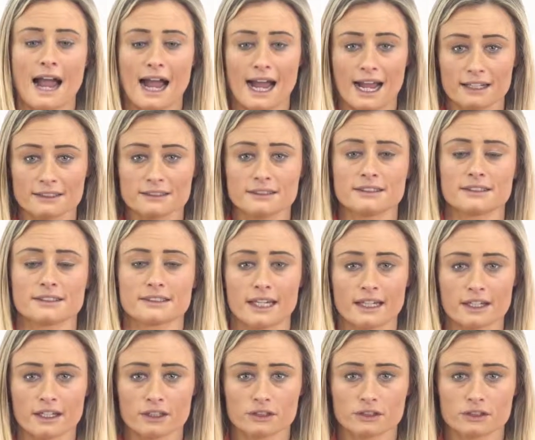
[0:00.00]
and
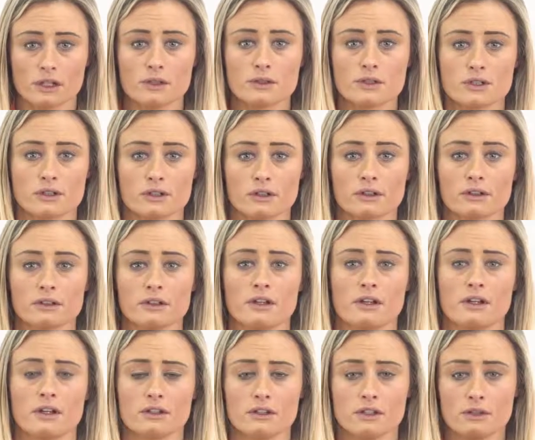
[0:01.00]
psychosocial
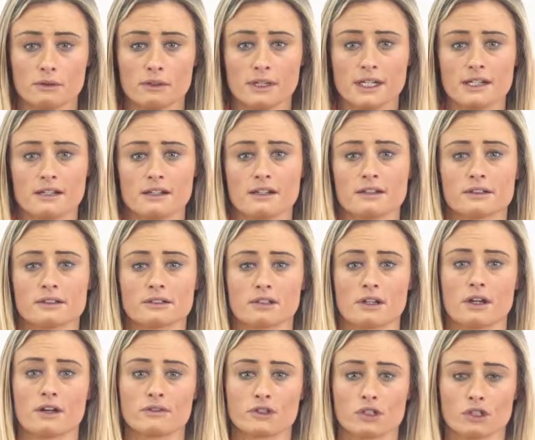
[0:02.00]
uniqueness
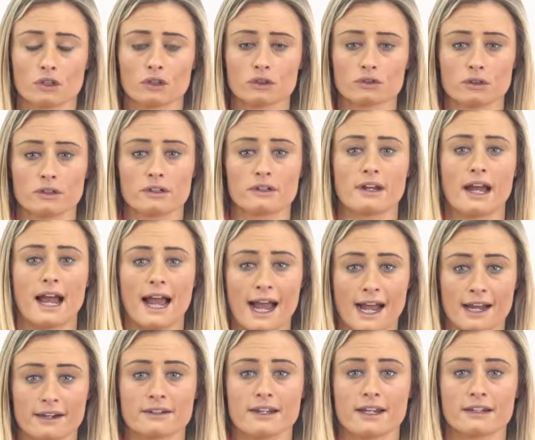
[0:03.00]
of children
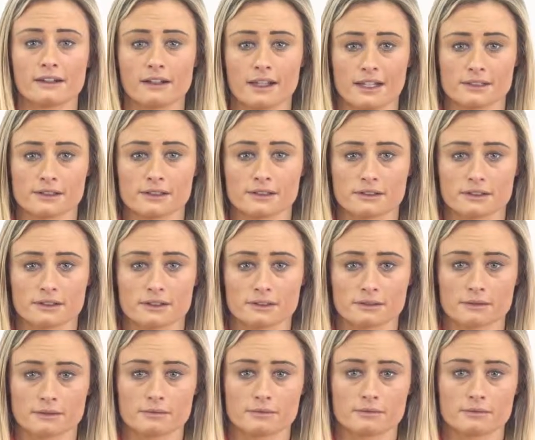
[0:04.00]
and adolescents.